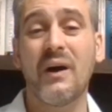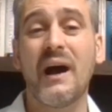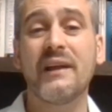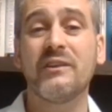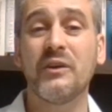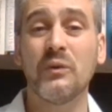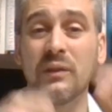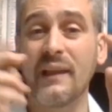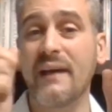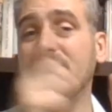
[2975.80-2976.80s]
I do
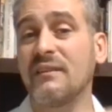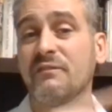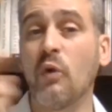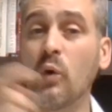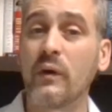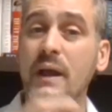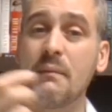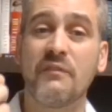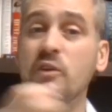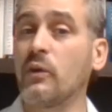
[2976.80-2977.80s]
less than
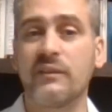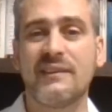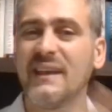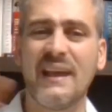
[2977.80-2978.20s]
4M. If you don't see